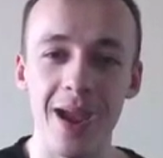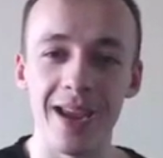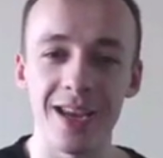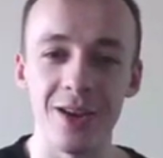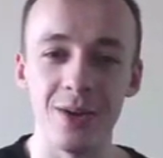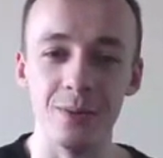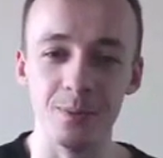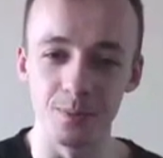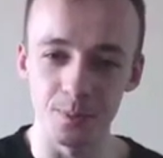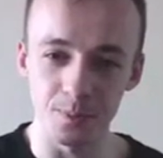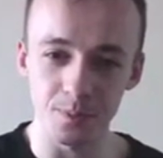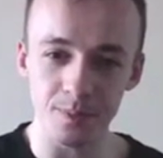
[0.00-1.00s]
make you
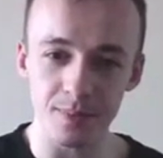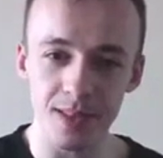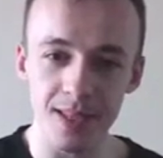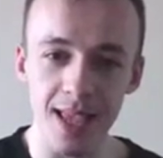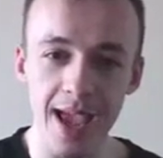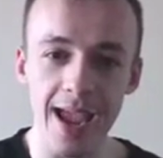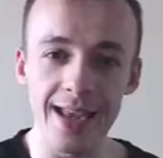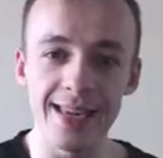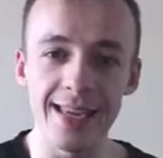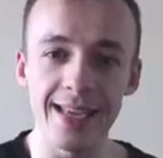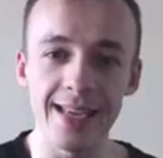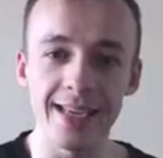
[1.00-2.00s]

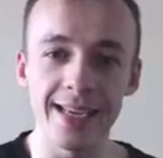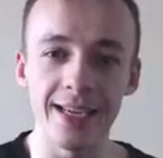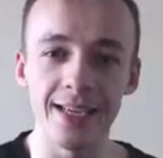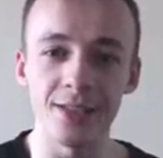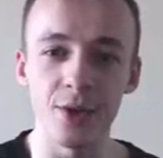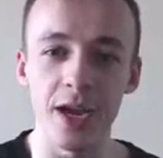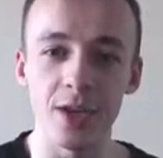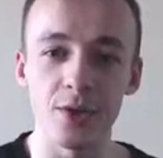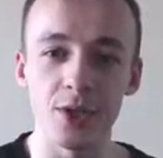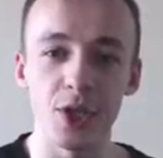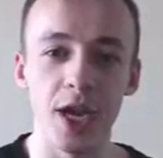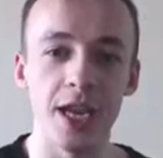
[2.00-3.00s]
is going
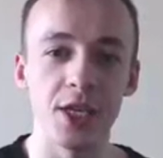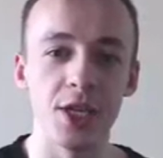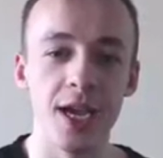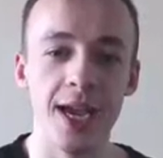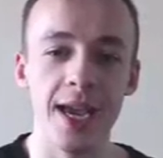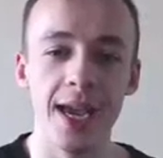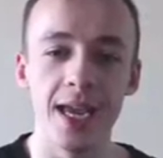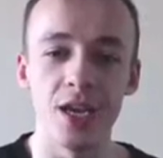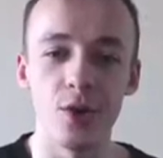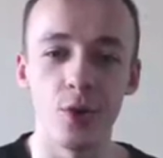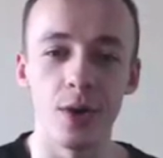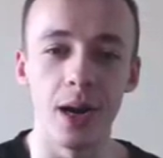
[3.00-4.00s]
to change
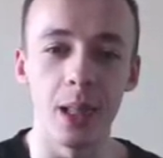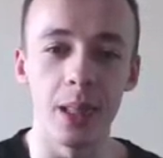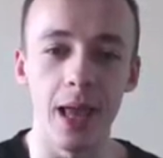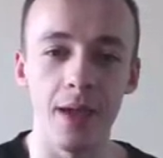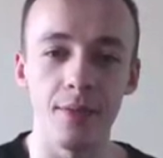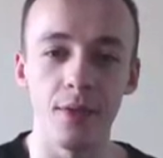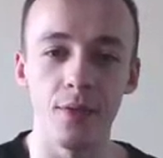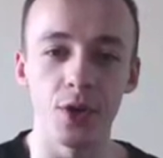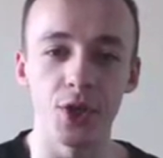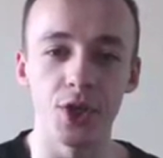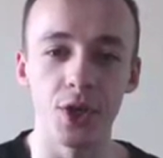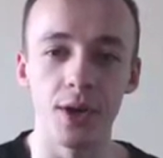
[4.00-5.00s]
your life for
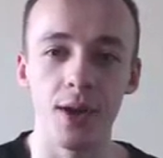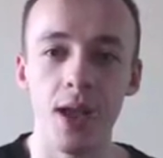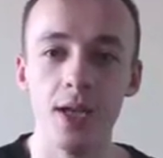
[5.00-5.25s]
sure.